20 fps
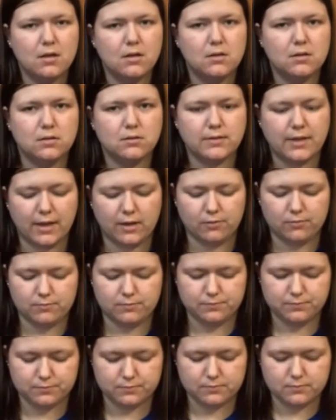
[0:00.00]
Now,
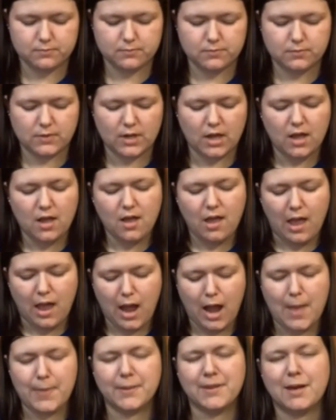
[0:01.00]
at
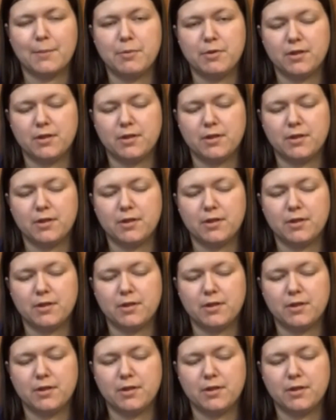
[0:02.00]
the top of the